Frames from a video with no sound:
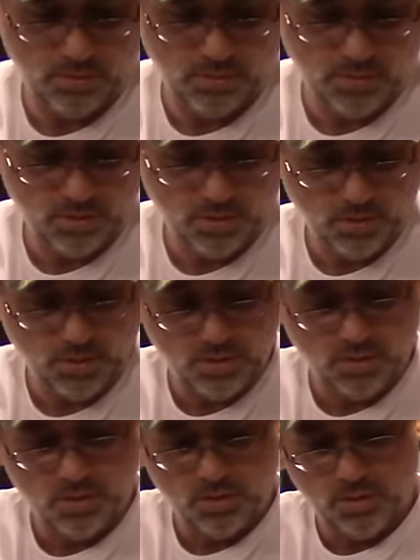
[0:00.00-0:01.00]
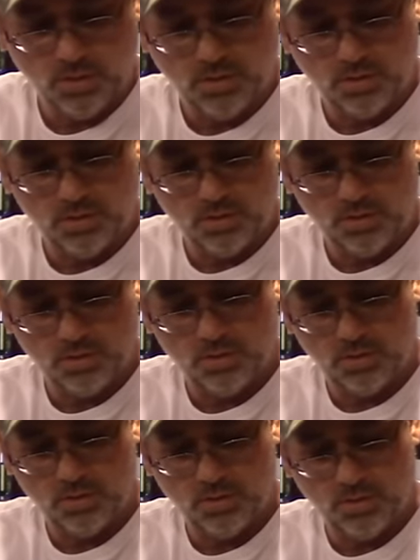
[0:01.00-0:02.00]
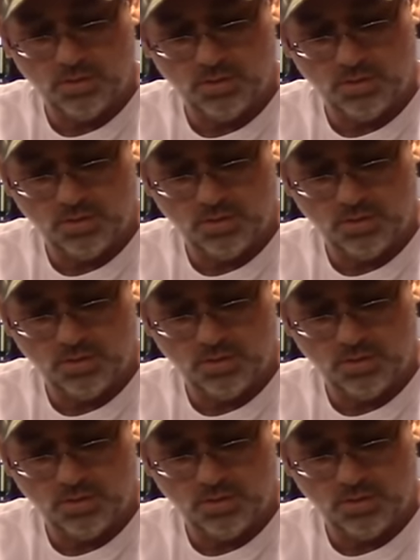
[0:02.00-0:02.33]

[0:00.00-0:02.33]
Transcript: (silence)